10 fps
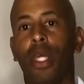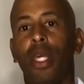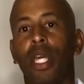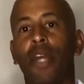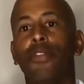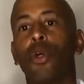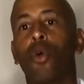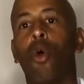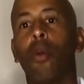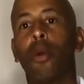If the
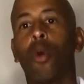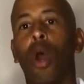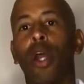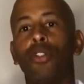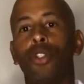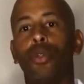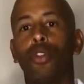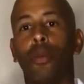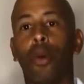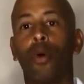court requires you
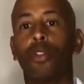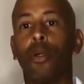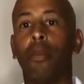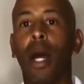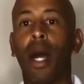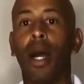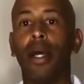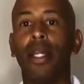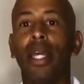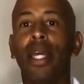to post a
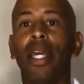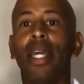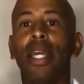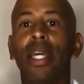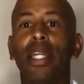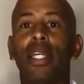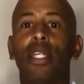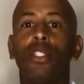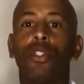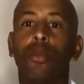bond, it
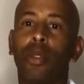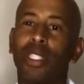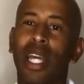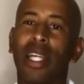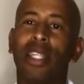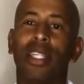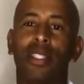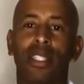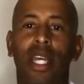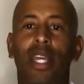is to protect the
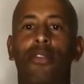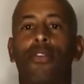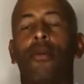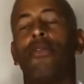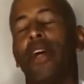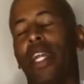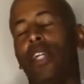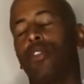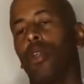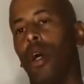estate from
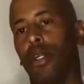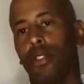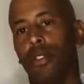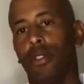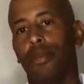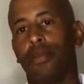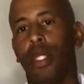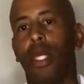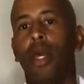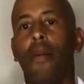financial losses.
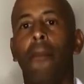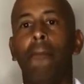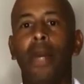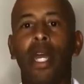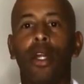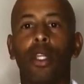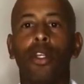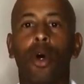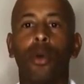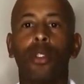Mail a
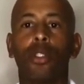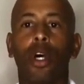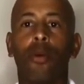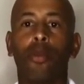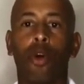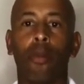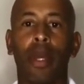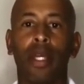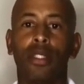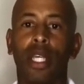notice of
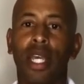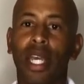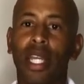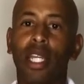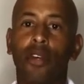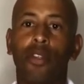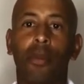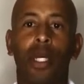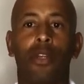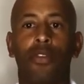probate to any of the
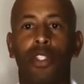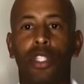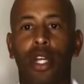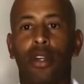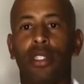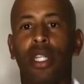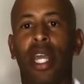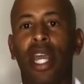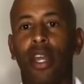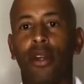beneficiaries and
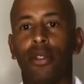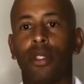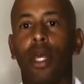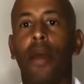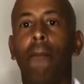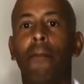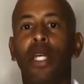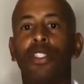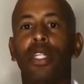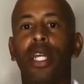heirs
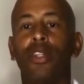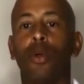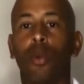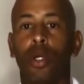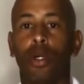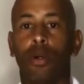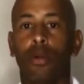mentioned in the will.